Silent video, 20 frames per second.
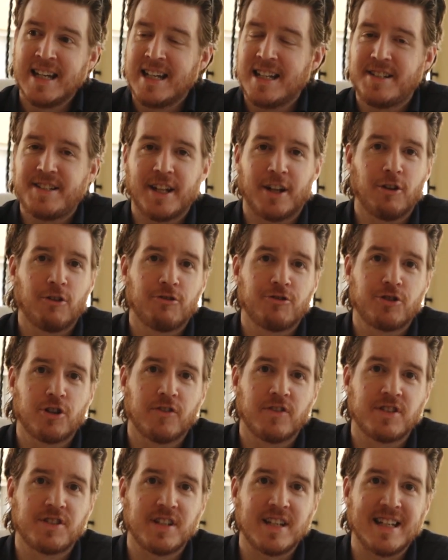cellular
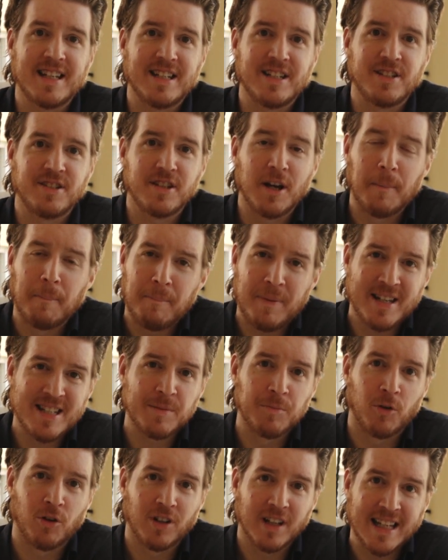service is
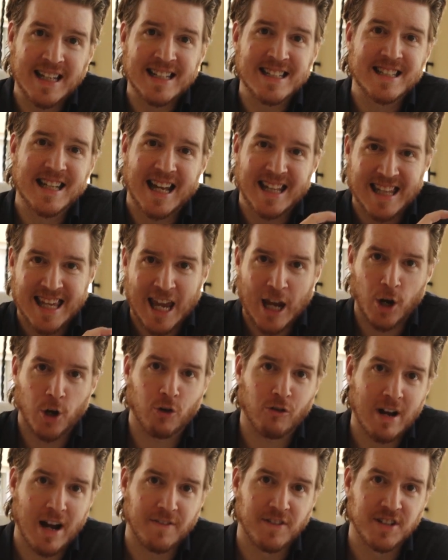abysmal inside the
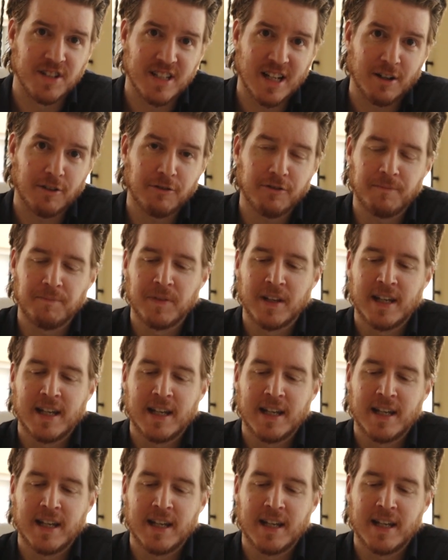aircraft itself,